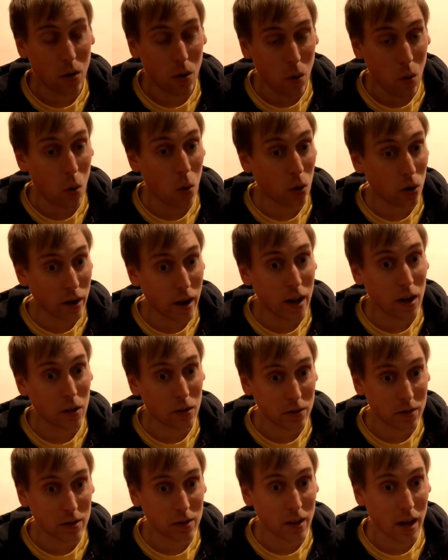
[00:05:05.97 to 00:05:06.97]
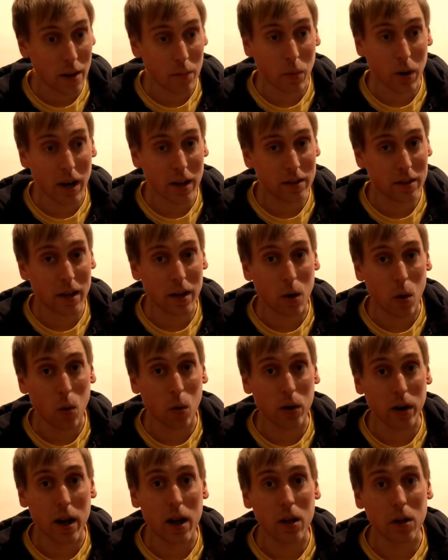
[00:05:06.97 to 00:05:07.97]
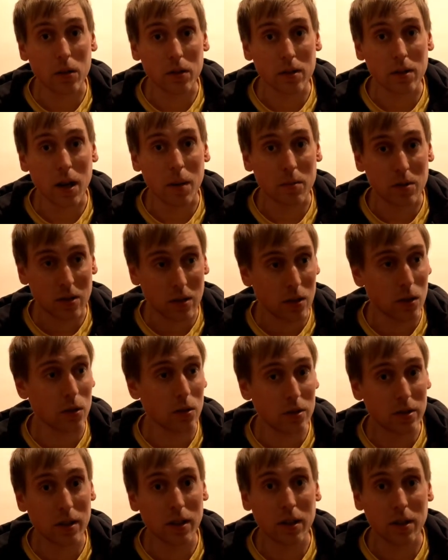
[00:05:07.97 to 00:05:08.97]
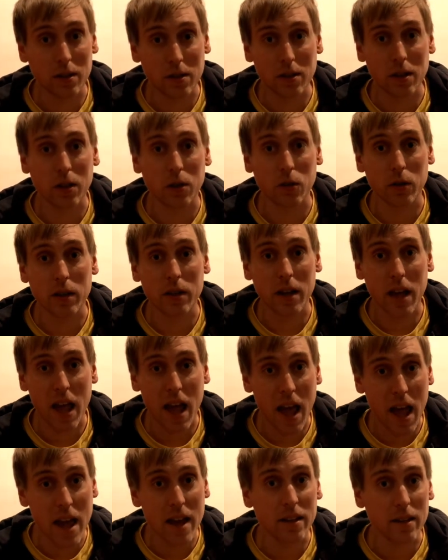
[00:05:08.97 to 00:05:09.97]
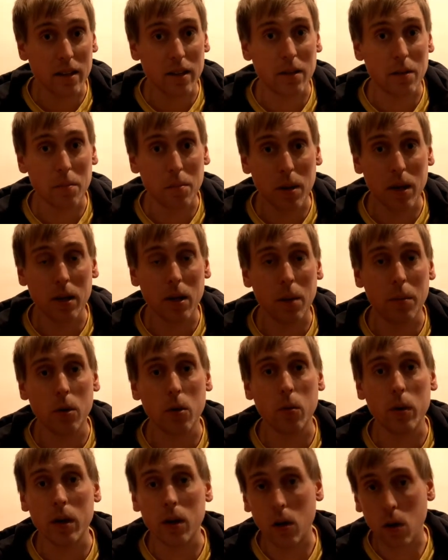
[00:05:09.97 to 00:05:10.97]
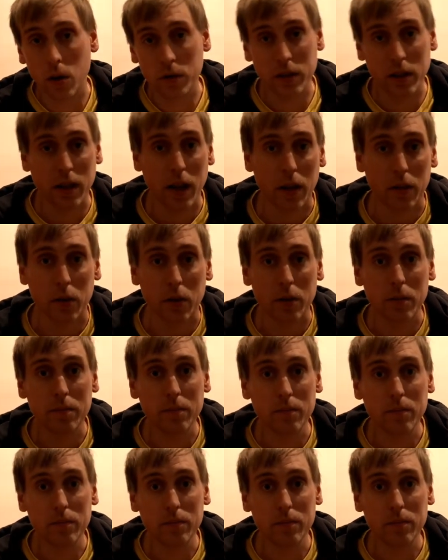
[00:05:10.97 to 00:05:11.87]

or else, and when I say or else, I'm seriously considering ending PWE altogether.